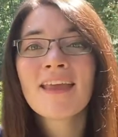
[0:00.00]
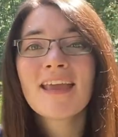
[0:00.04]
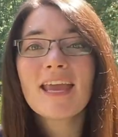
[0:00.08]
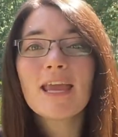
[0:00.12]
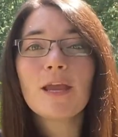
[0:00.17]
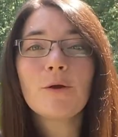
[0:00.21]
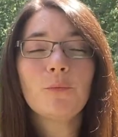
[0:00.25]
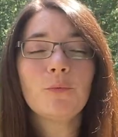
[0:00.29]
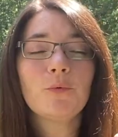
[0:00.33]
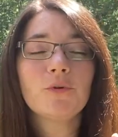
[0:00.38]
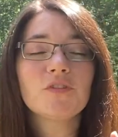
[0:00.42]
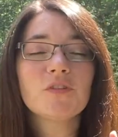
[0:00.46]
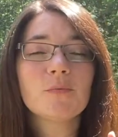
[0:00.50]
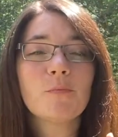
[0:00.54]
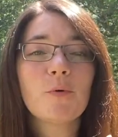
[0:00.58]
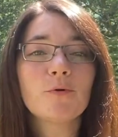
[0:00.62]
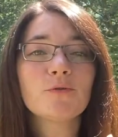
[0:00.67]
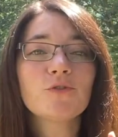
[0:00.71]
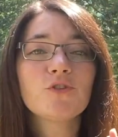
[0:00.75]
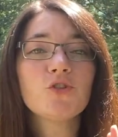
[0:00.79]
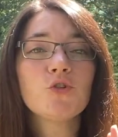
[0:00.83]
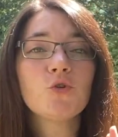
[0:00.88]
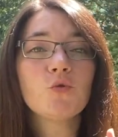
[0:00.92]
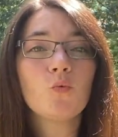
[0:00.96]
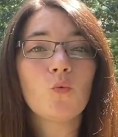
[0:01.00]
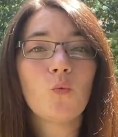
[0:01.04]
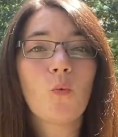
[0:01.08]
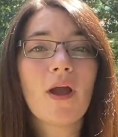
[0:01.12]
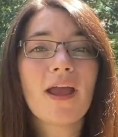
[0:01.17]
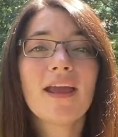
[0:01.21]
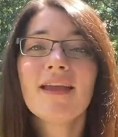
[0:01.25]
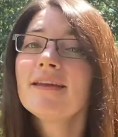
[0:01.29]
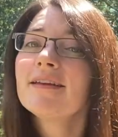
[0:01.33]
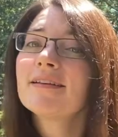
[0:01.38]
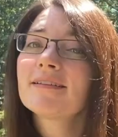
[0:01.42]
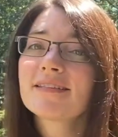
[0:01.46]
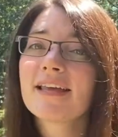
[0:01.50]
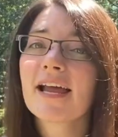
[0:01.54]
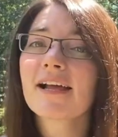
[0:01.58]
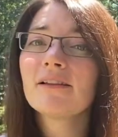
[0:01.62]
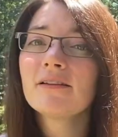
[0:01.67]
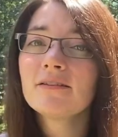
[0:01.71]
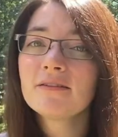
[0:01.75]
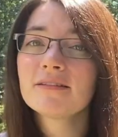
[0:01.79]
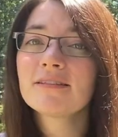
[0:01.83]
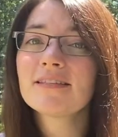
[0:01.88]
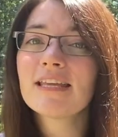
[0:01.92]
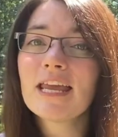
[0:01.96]
It was supposed to weigh exactly
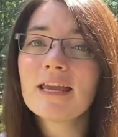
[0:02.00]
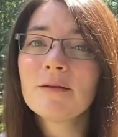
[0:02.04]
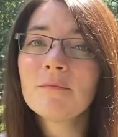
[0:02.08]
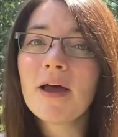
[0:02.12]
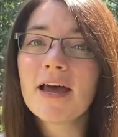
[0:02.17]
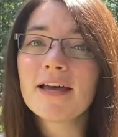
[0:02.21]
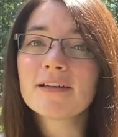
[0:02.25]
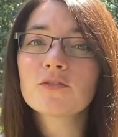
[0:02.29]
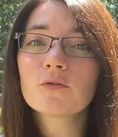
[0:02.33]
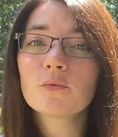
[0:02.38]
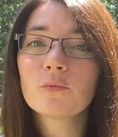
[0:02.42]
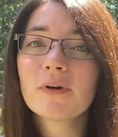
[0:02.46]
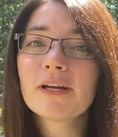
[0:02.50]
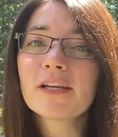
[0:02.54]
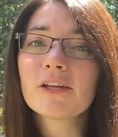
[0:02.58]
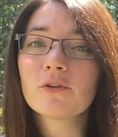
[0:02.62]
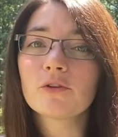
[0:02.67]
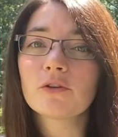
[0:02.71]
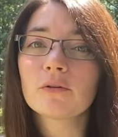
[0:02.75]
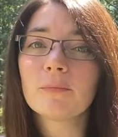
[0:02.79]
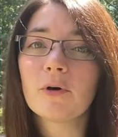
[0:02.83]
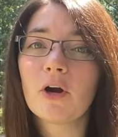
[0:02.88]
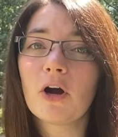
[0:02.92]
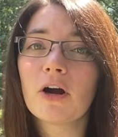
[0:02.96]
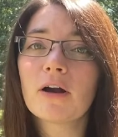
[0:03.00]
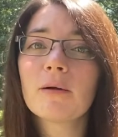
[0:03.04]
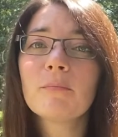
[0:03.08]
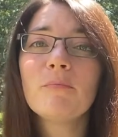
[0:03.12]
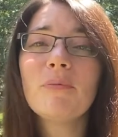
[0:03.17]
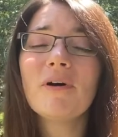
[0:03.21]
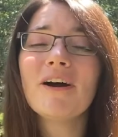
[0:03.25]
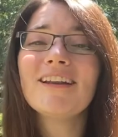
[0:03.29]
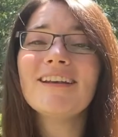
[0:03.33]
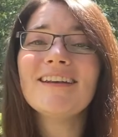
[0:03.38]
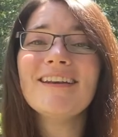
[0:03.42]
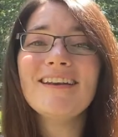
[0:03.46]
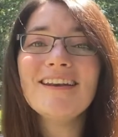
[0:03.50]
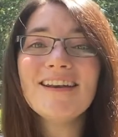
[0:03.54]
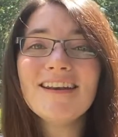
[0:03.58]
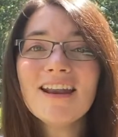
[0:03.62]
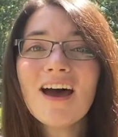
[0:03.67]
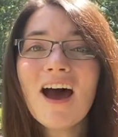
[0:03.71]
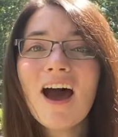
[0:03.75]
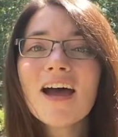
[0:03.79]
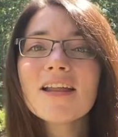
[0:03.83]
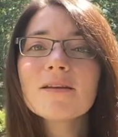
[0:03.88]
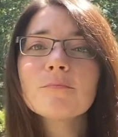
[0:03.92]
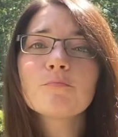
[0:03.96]
the same as a regular bar, but
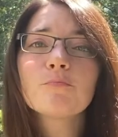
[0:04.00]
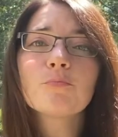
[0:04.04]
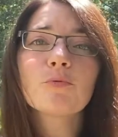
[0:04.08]
not